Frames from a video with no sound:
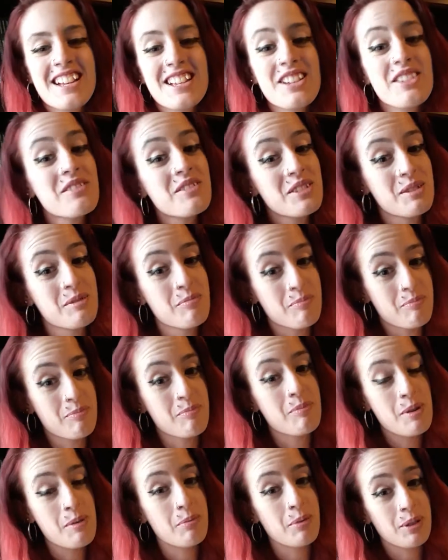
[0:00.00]
It was
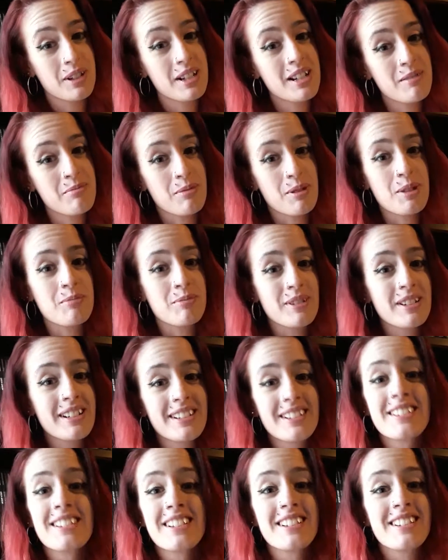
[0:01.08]
pretty
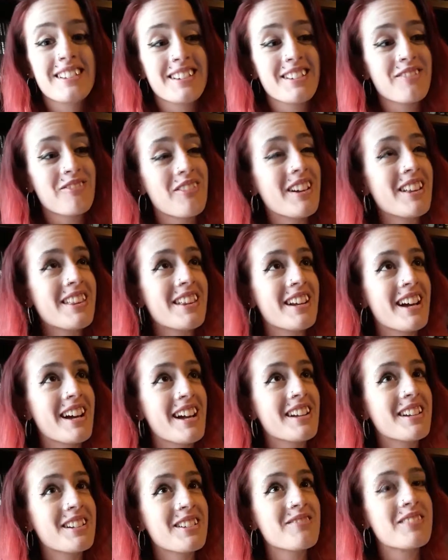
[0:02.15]
appropriate that the one that I
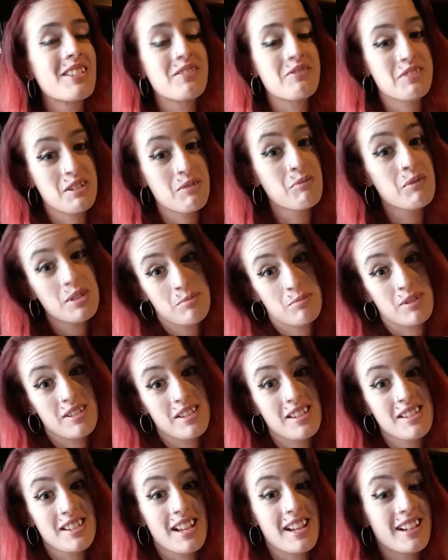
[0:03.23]
ended up giving him was
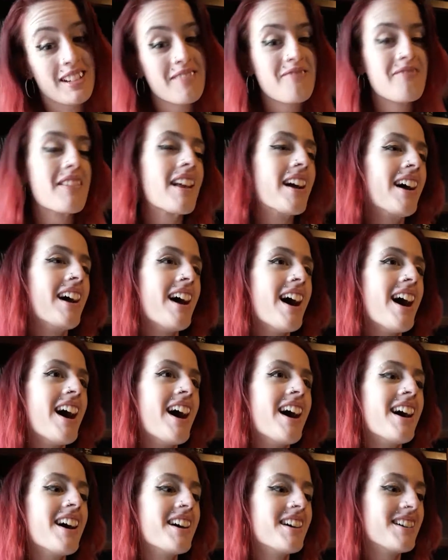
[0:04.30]
Princess Leia.
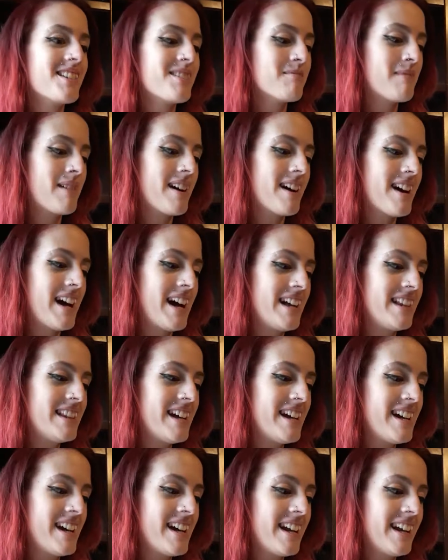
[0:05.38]
And
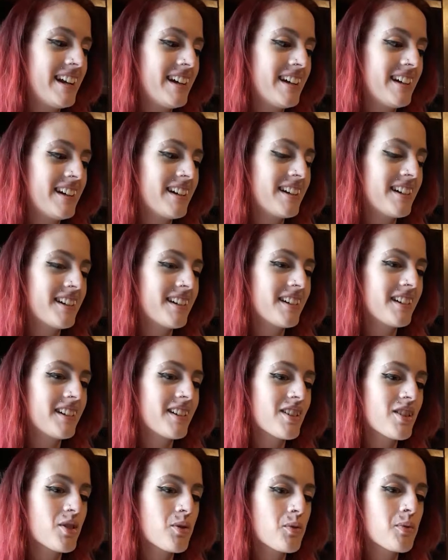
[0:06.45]
then
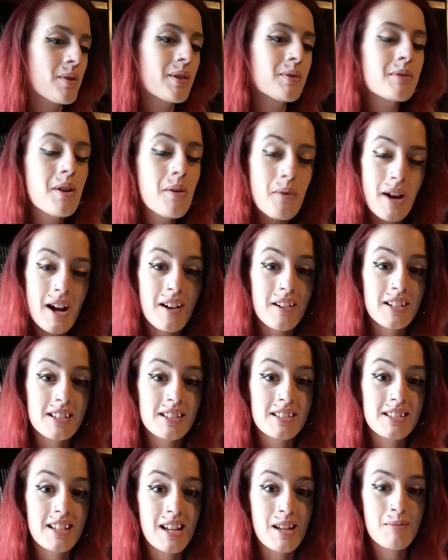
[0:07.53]
when we were out
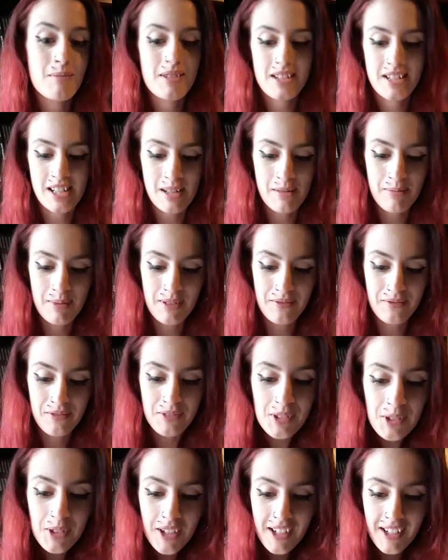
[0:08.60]
at the GameStop in
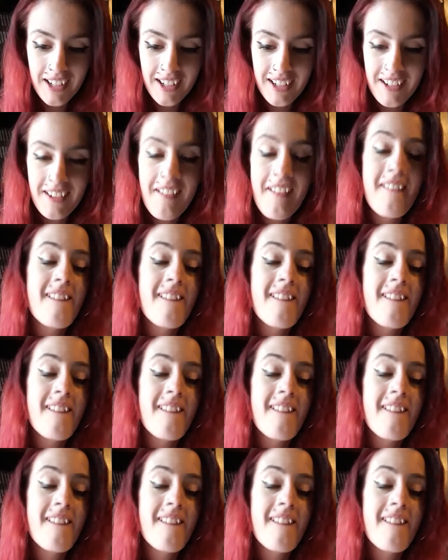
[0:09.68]
Florida,